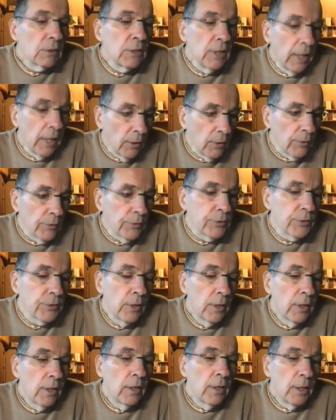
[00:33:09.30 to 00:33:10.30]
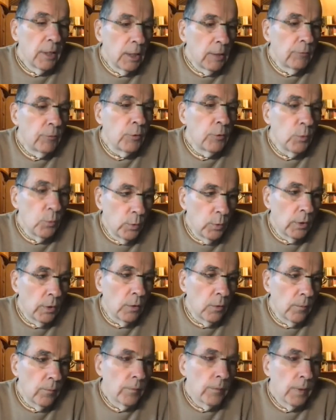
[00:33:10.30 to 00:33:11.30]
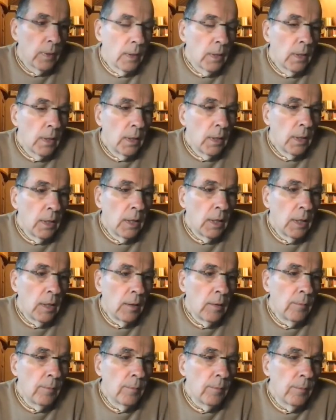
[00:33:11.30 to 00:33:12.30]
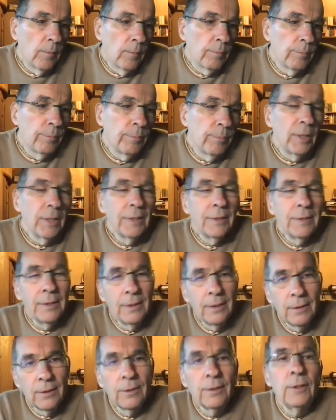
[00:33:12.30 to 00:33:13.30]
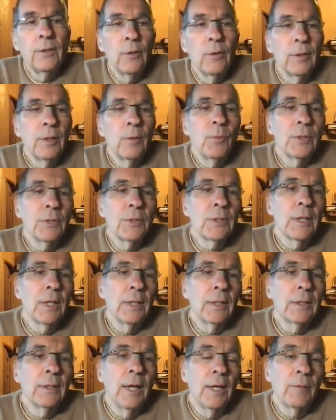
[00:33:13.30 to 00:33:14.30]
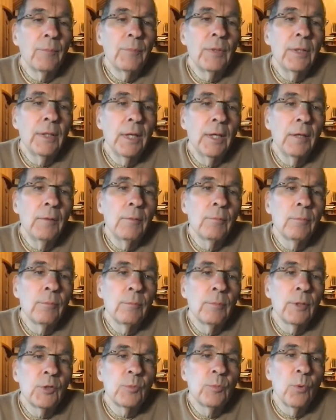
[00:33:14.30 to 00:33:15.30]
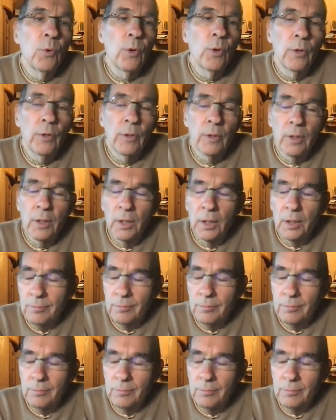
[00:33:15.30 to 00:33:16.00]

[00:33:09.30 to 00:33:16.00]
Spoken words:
tells, if you will. But it didn't, you know, it wasn't like that. It became much more